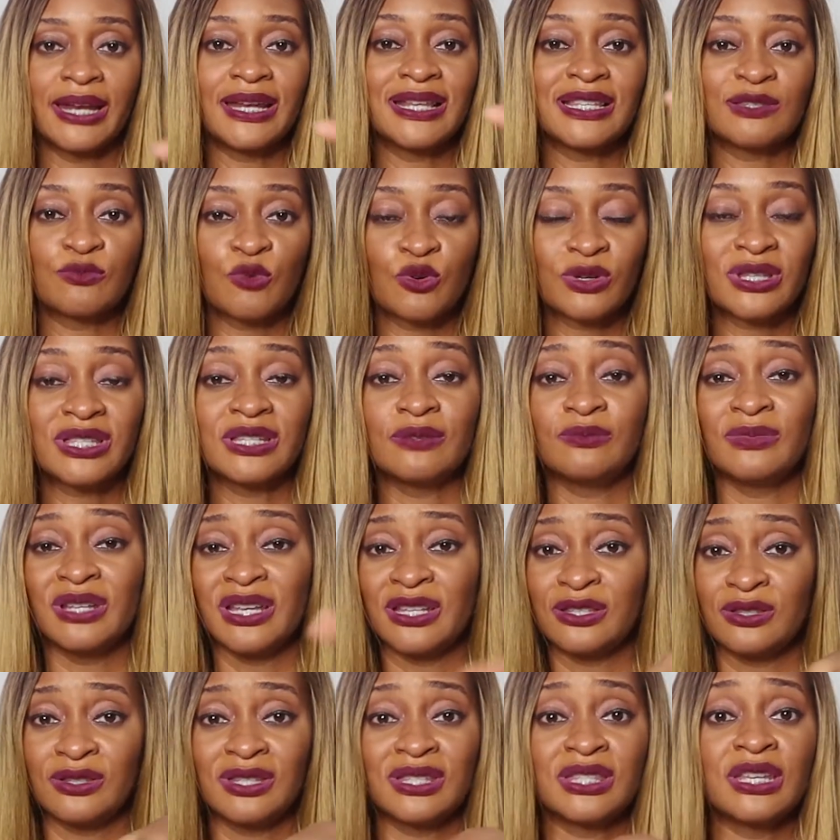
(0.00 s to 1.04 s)
It's more
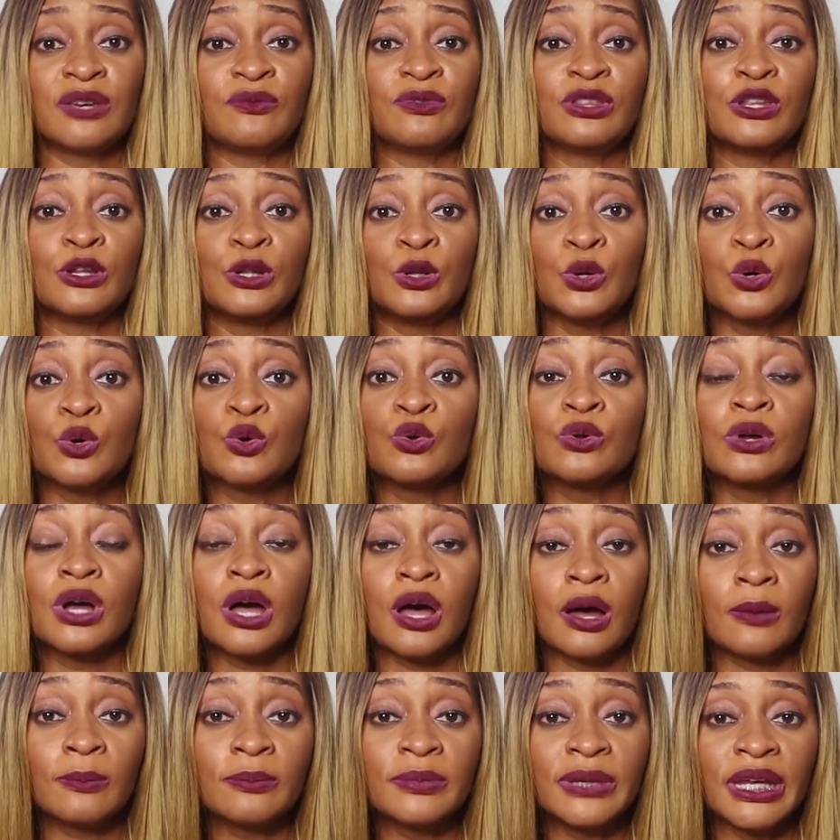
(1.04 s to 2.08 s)
seamless to stay with a local
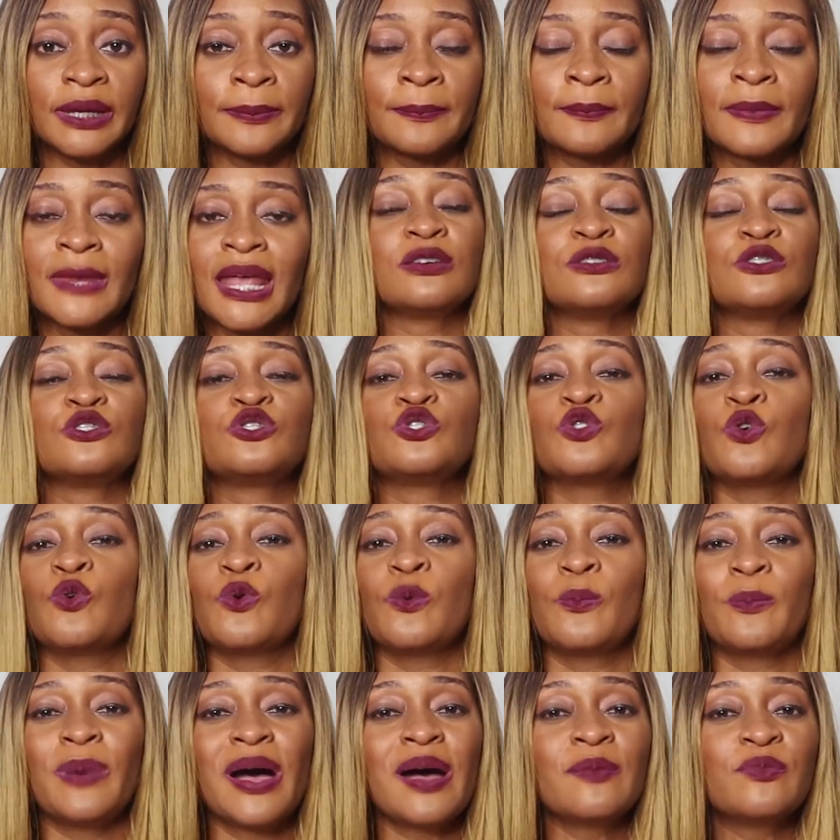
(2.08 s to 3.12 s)
company. So
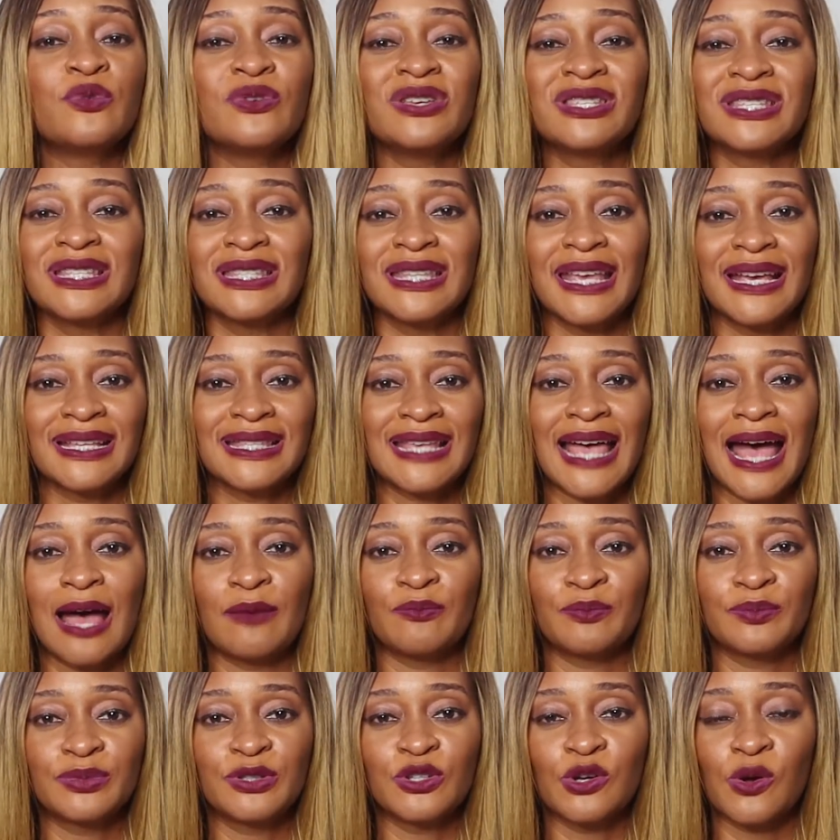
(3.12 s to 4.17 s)
Bamboo is the next
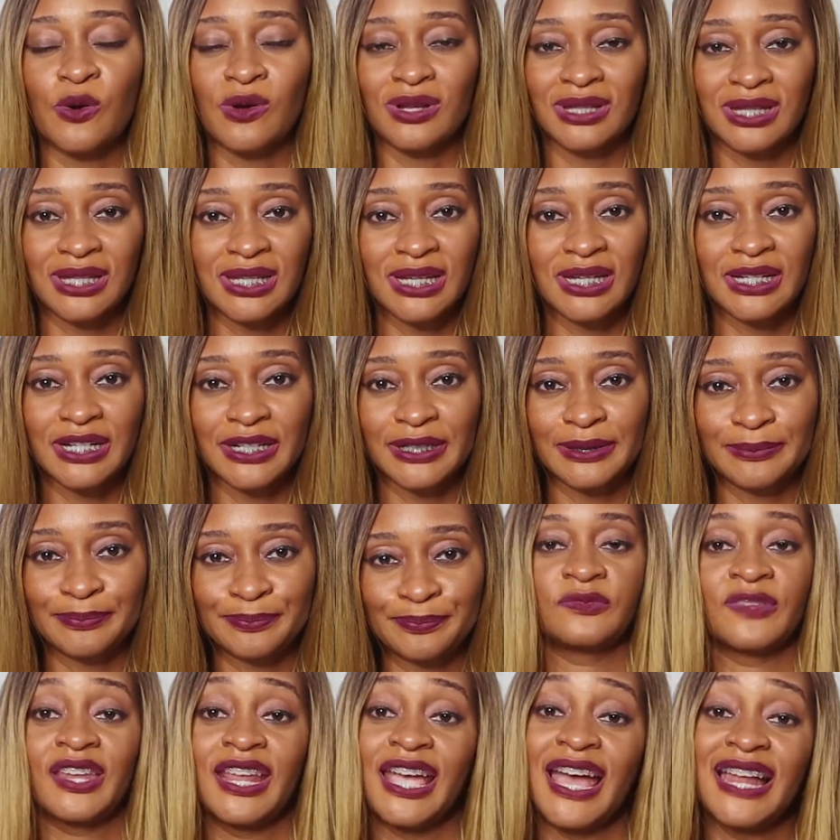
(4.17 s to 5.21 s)
app to consider,
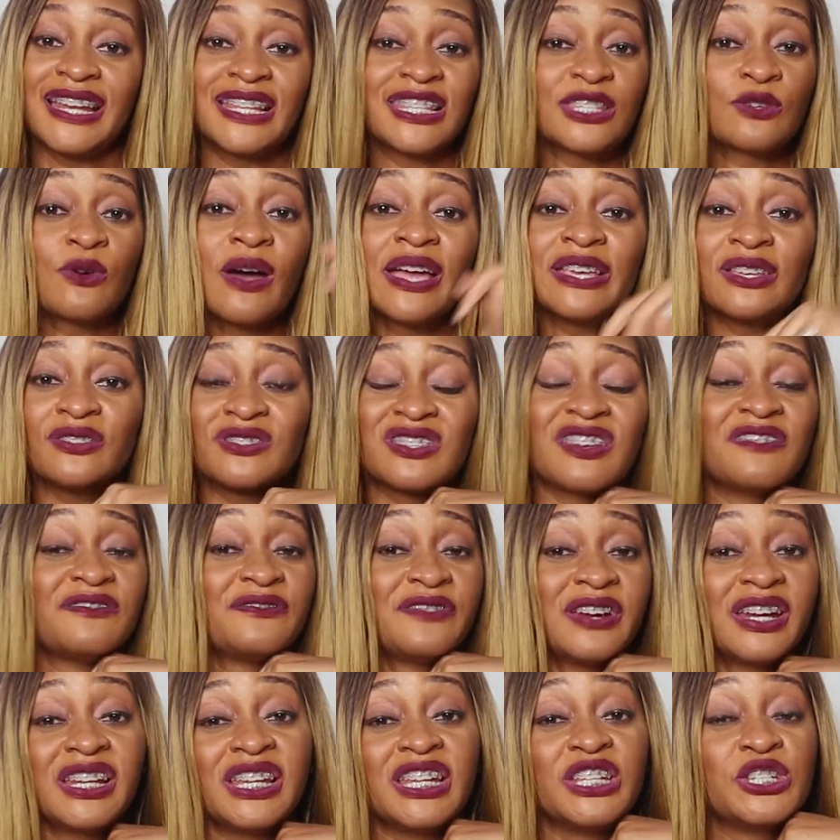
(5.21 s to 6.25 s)
and it's quite
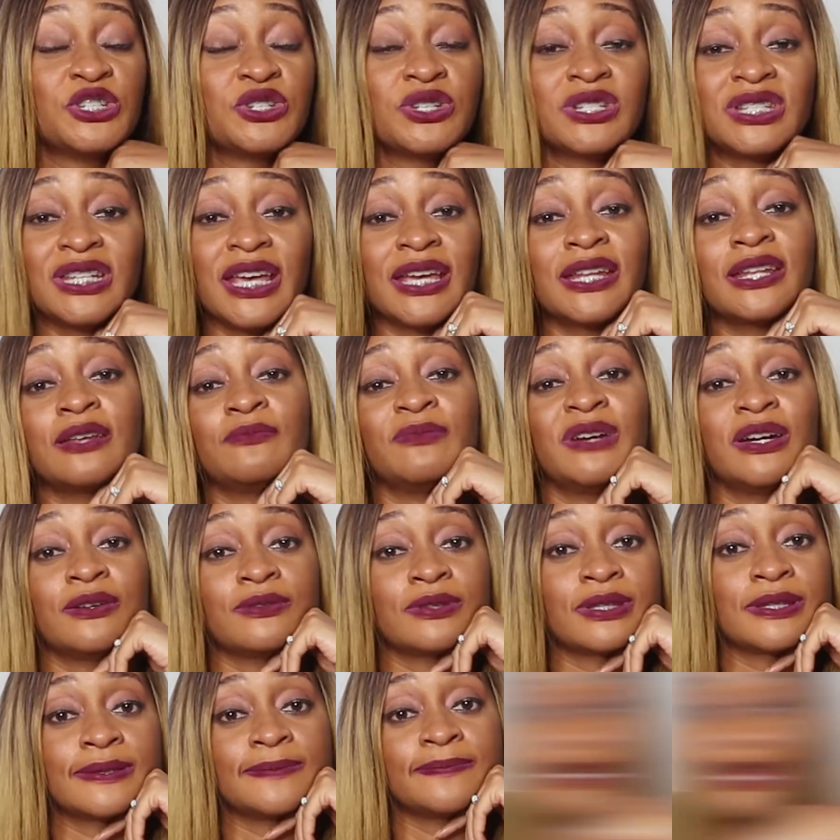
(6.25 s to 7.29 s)
user-friendly. You should check them out.
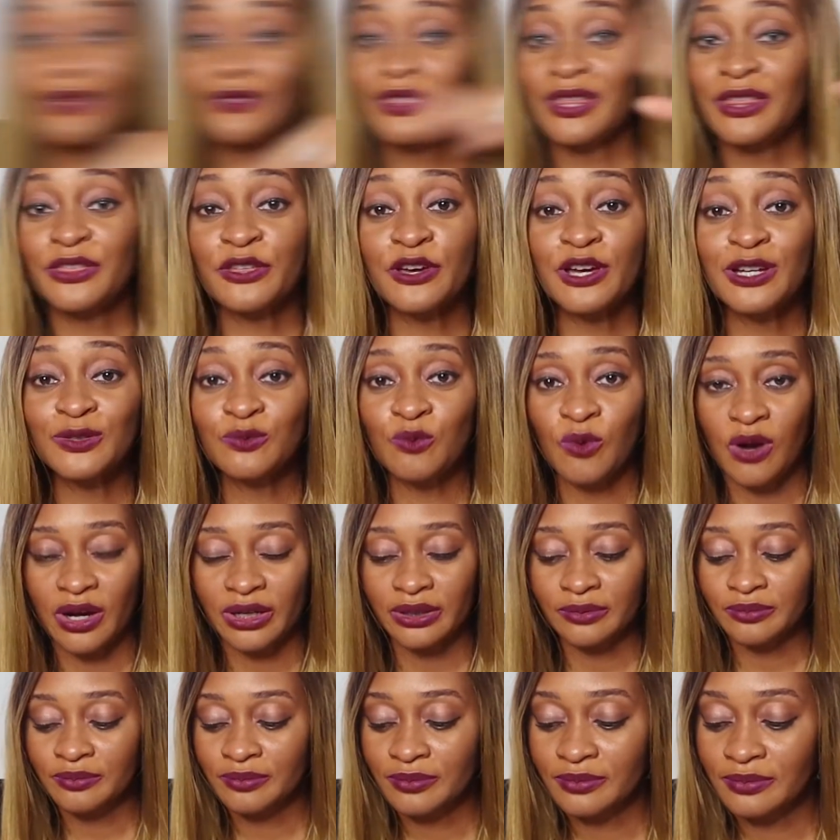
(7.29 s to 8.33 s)
Now, the third
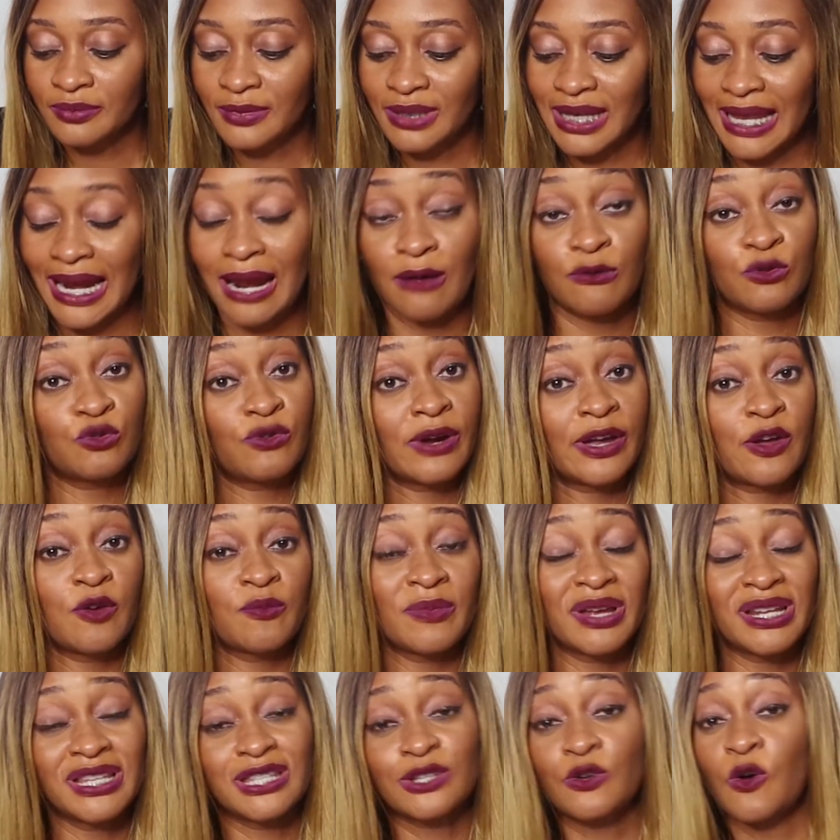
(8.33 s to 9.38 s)
one that I would
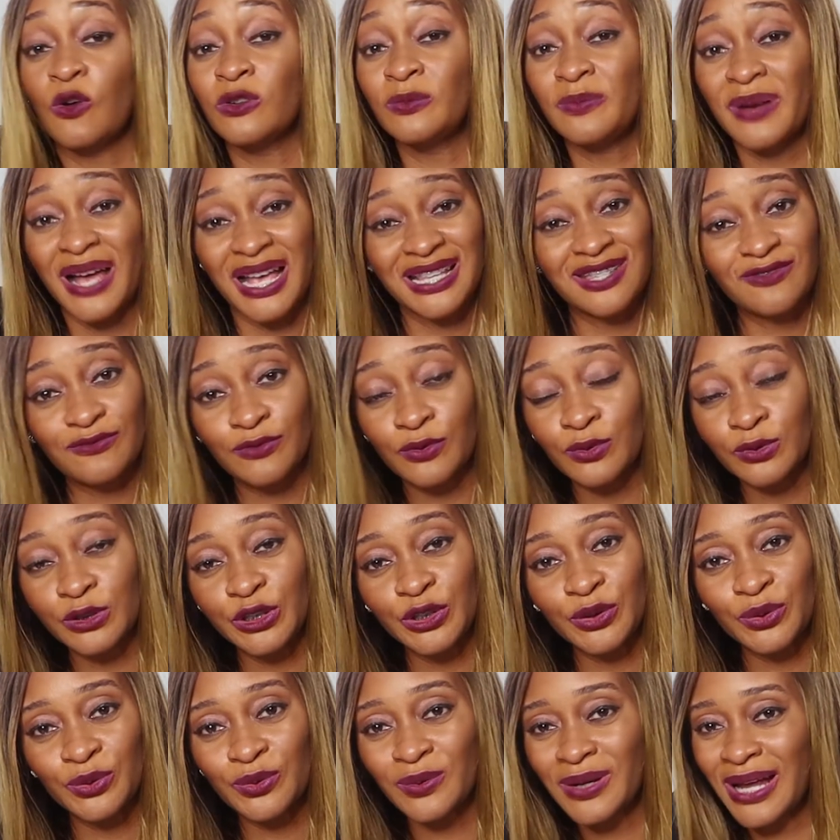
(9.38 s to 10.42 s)
recommend is called Pathfolio.